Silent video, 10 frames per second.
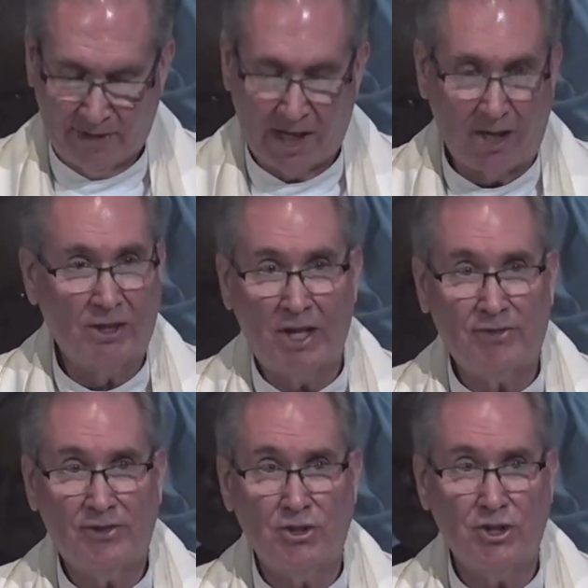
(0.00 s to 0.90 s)

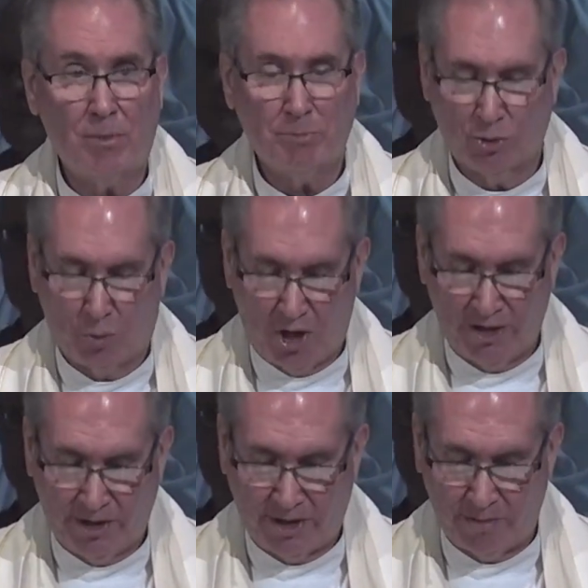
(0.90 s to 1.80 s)
Unless the shepherd
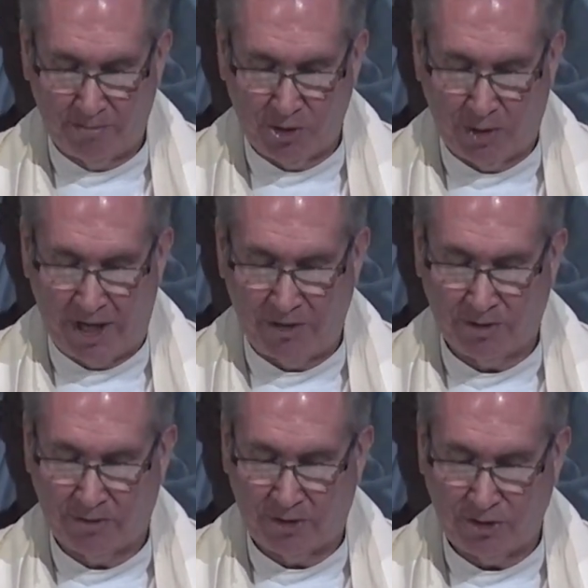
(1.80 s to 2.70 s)
wanted them to
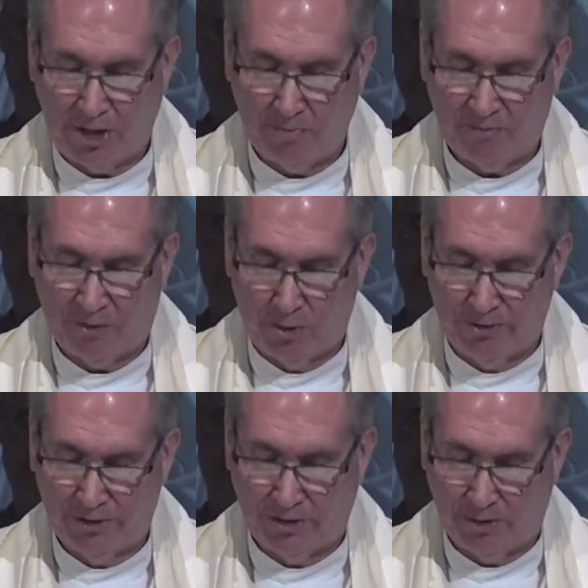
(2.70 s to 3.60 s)
enter the
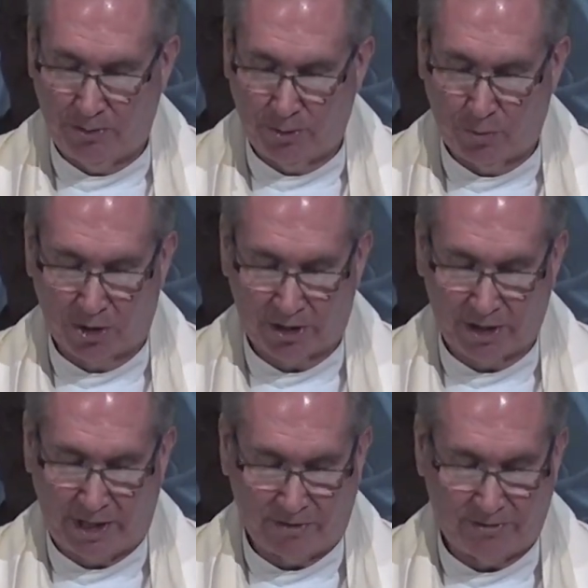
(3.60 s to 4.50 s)
sheepfold to do the work
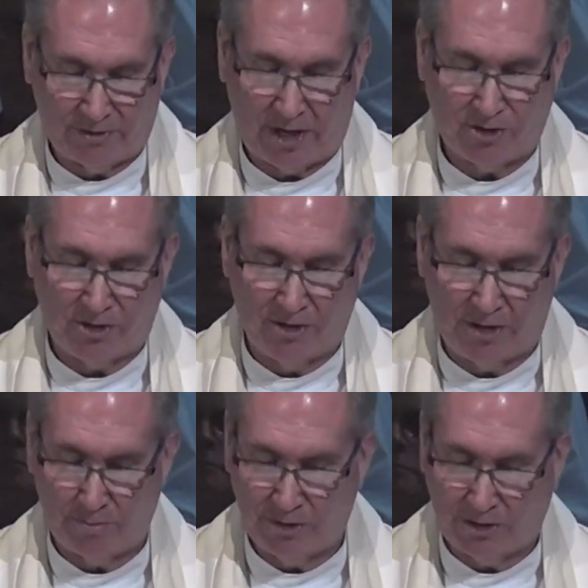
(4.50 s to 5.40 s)
he had sanctioned
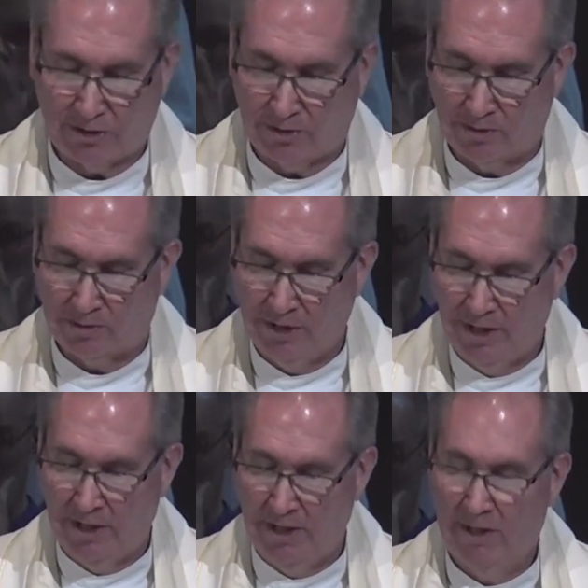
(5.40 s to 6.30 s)
them to do,
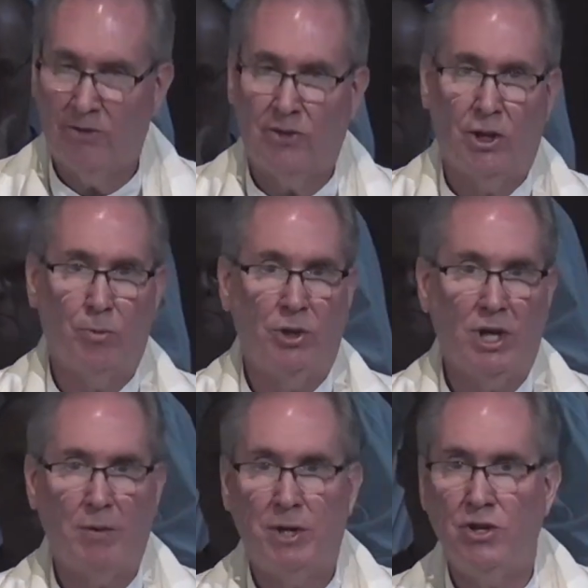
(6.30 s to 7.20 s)
there would
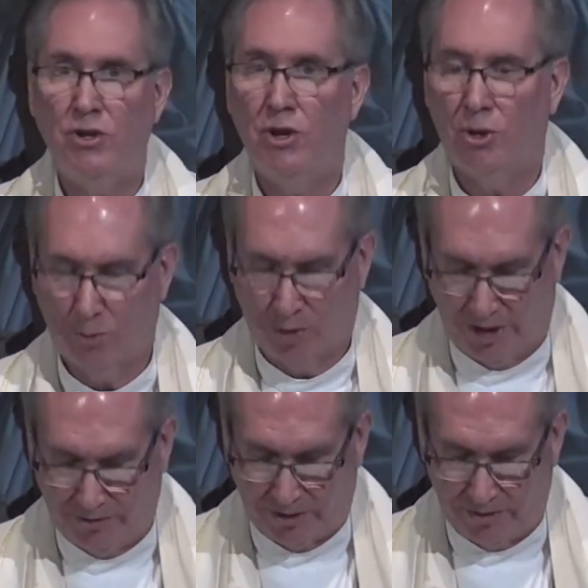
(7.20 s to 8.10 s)
have been no
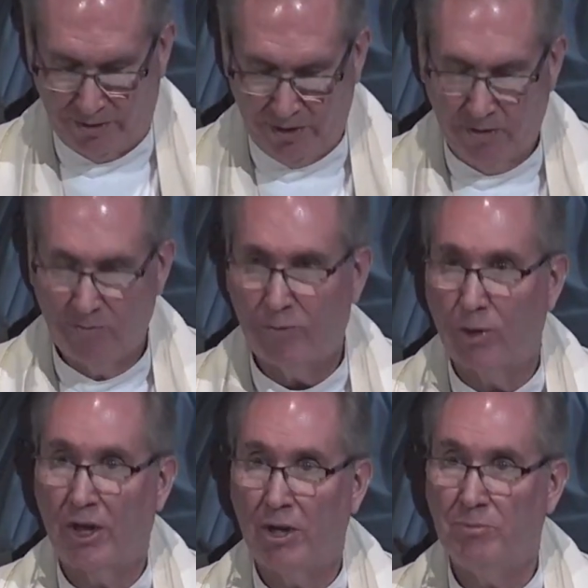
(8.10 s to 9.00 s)
reason
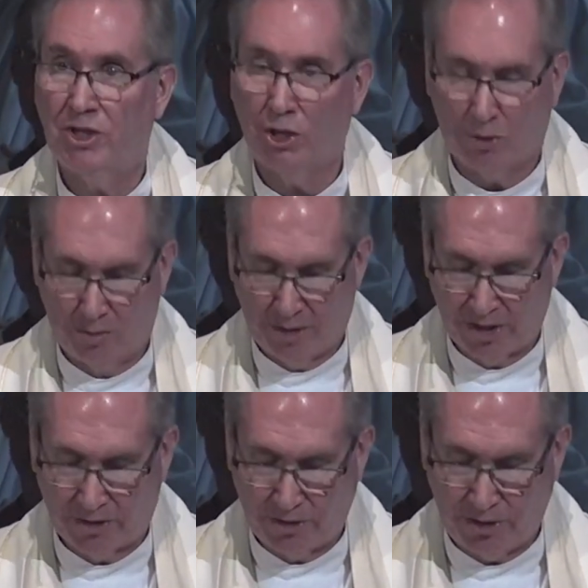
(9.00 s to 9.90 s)
for them to go
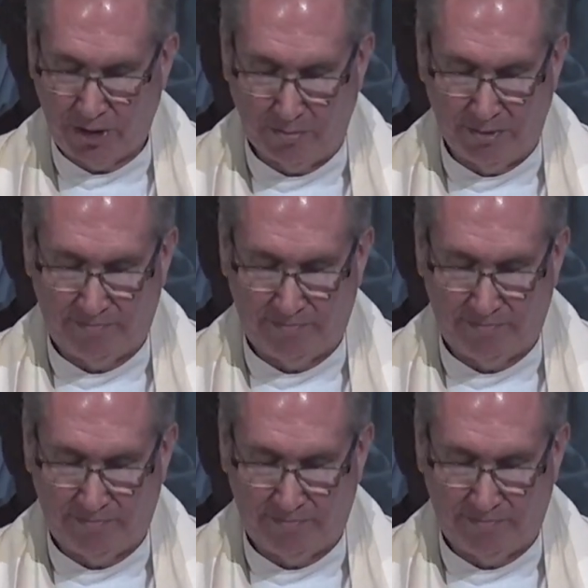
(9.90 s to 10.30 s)
among the sheep.